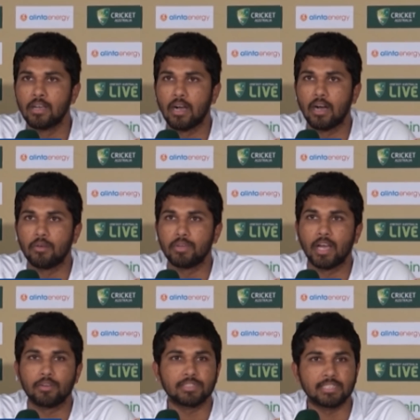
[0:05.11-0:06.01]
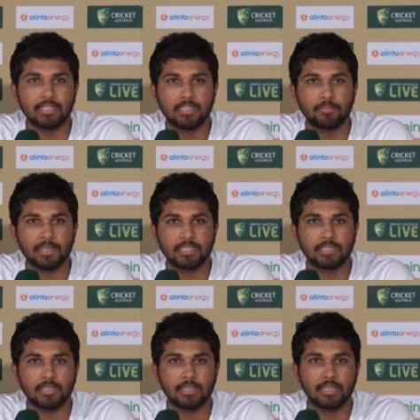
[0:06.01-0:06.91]
uh, we have to see the pitch
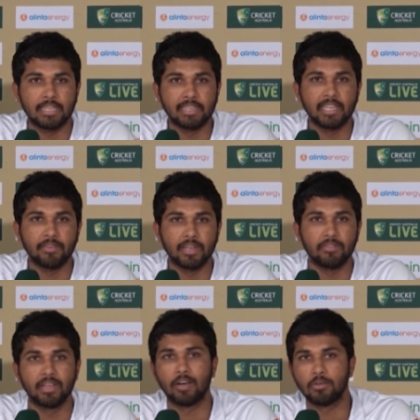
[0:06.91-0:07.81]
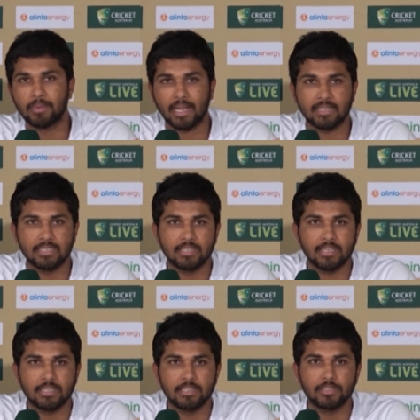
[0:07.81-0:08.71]
uh, in the evening we have a practice
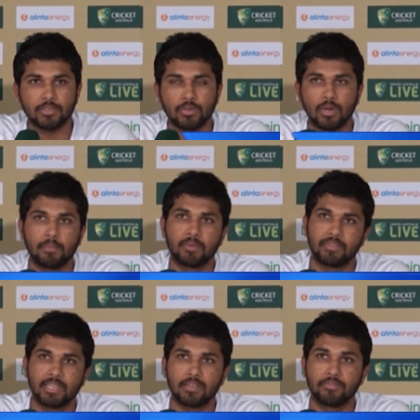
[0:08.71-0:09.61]
session so I mean, we, are,